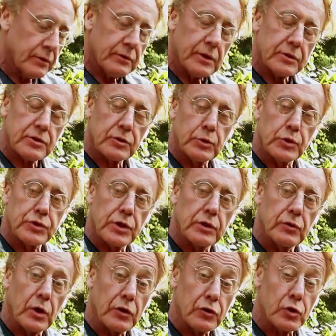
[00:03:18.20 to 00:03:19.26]
that screws
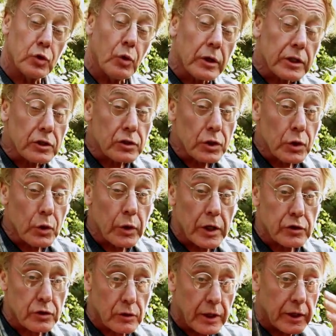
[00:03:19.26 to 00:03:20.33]
into a
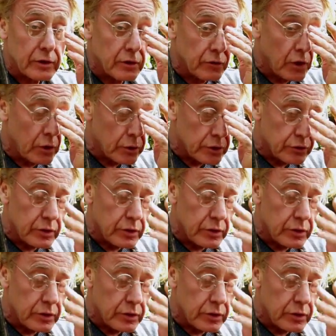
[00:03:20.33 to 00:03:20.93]
22-inch length you've already